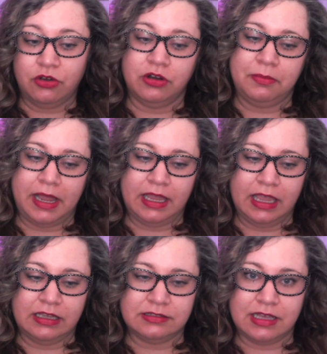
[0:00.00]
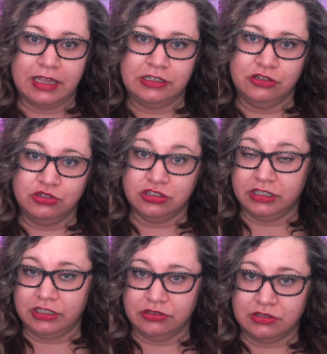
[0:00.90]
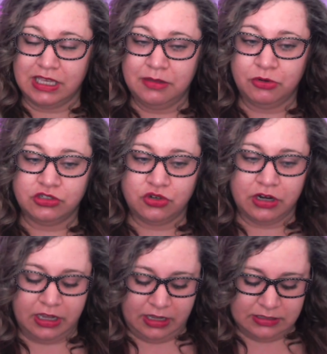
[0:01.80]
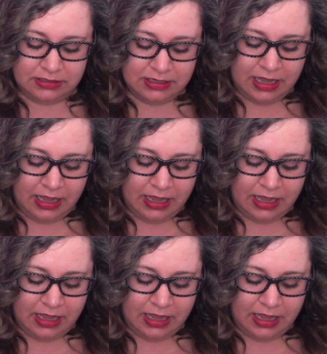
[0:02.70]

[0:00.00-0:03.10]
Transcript: or in my case, I'd usually use keyboard shortcuts,